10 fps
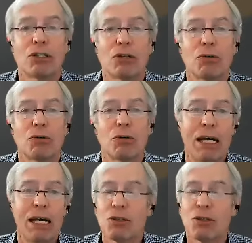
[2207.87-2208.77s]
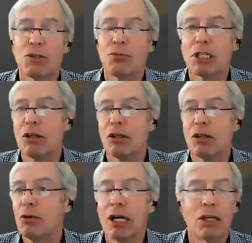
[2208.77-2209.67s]
So in the past, where we'd say,
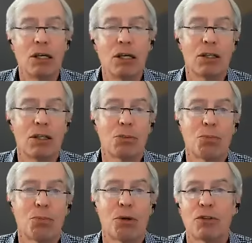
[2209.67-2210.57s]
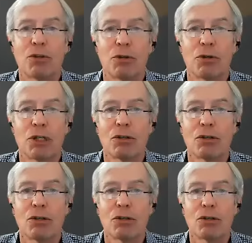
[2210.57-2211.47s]
look, we'll lock you in at this price for 3
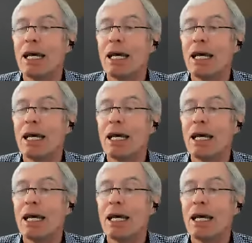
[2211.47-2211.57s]
years.